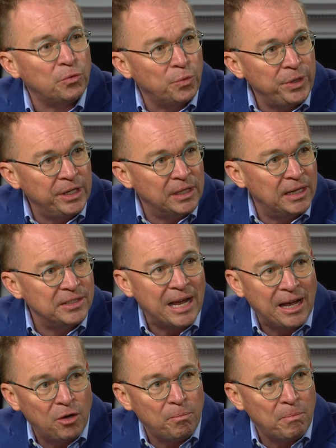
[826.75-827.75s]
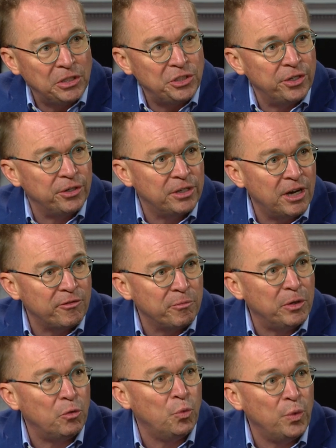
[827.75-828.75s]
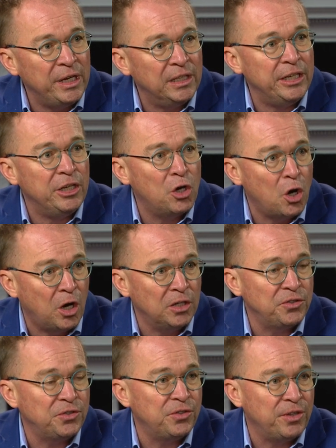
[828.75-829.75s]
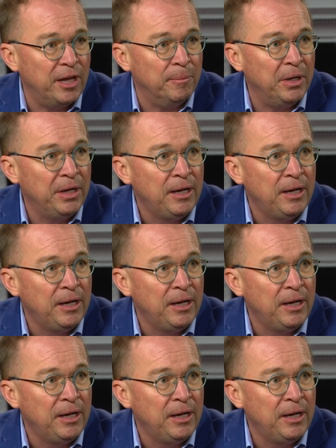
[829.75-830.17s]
realize how much their government really costs them.